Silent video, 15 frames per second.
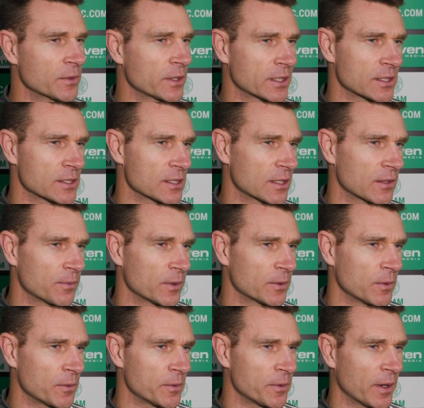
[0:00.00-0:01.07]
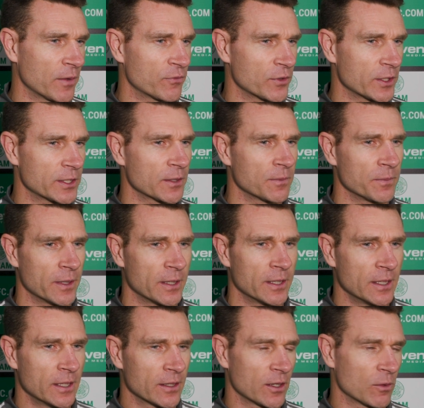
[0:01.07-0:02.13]
You can see they're playing with a wee bit of freedom, but
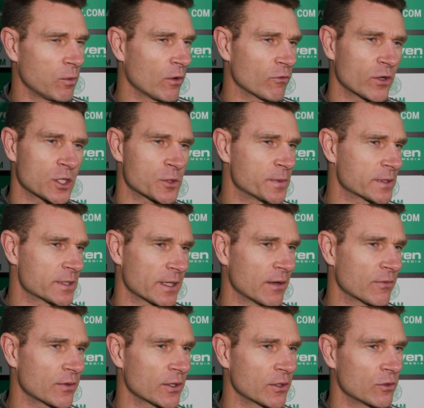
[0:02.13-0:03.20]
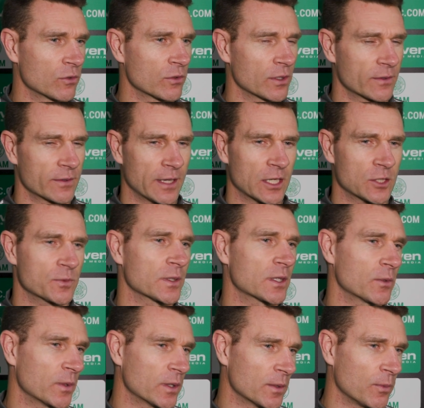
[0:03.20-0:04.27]
their work rate's been terrific. You know, they're desperate
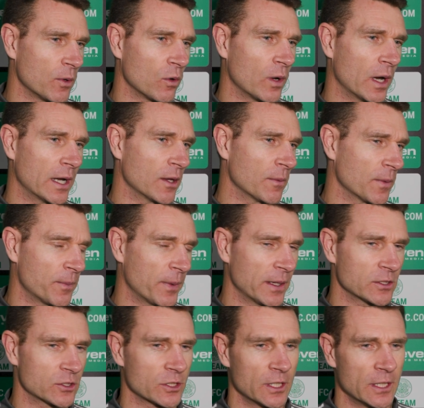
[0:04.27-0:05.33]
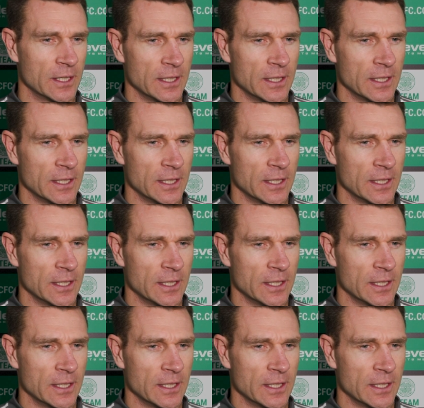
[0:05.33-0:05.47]
to win the ball high up the pitch.